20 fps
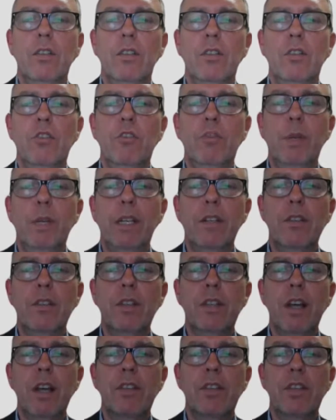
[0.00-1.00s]
that you've been
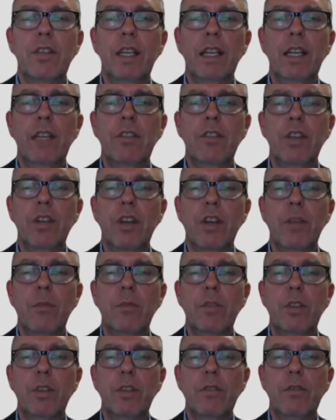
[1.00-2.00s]
discussing in
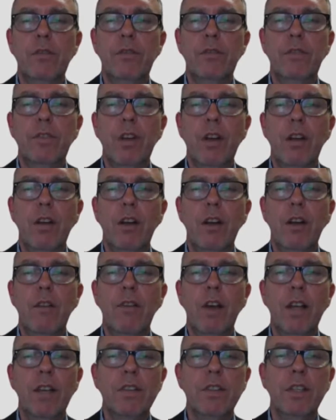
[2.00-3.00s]
terms of
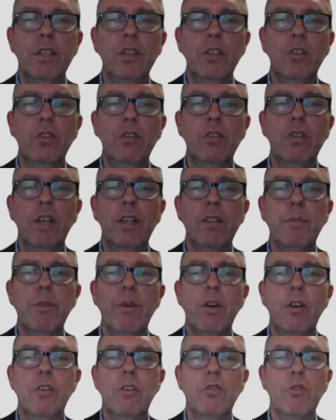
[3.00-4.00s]
ICUs, I
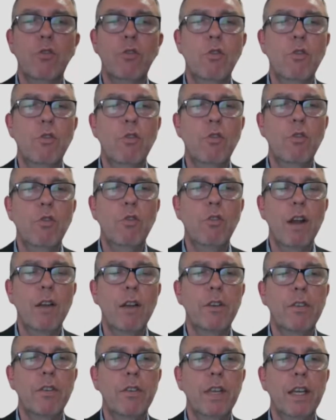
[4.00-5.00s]
suppose, or
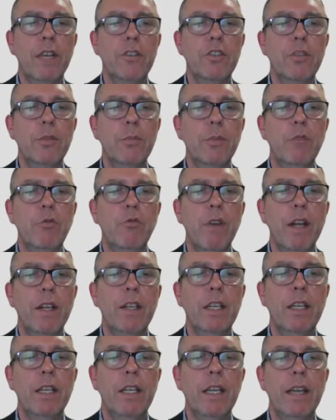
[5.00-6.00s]
other things to be
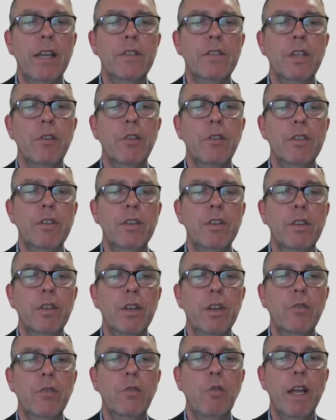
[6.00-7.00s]
ready in case there is a
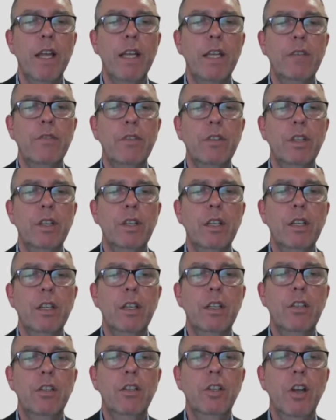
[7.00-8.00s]
third wave? And
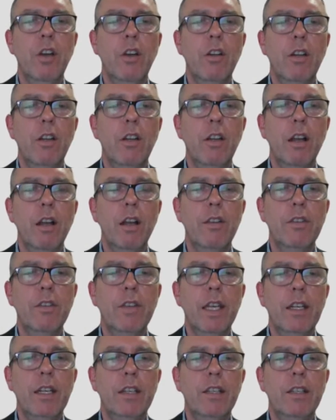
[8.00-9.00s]
I
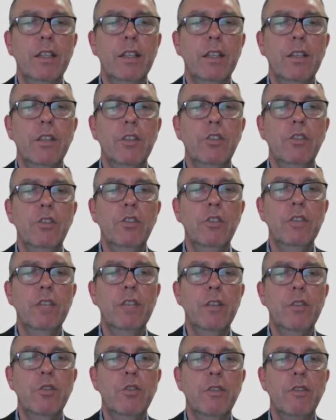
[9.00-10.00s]
think you do
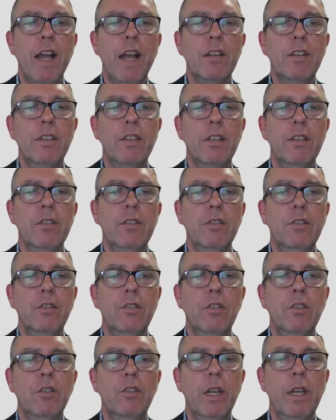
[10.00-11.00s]
seem to have acted
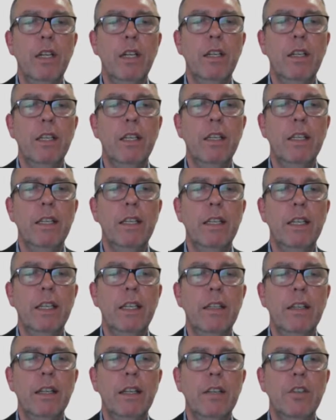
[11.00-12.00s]
quickly
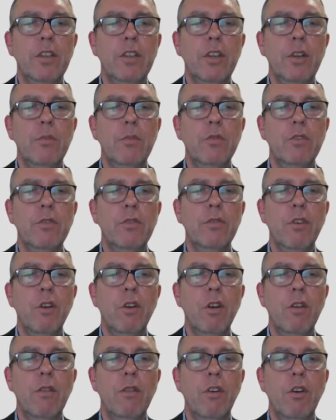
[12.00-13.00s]
in terms of
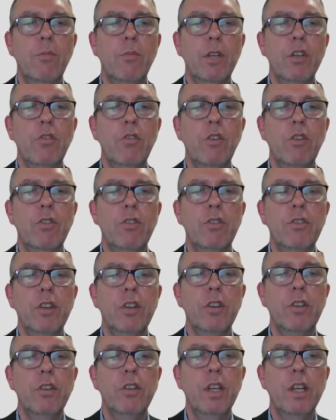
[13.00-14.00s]
Omicron.
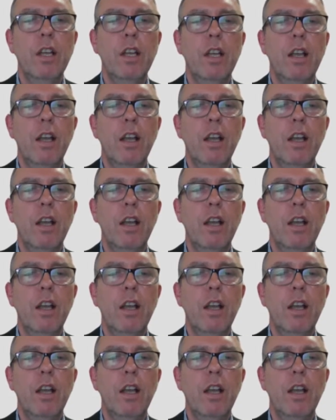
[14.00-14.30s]
So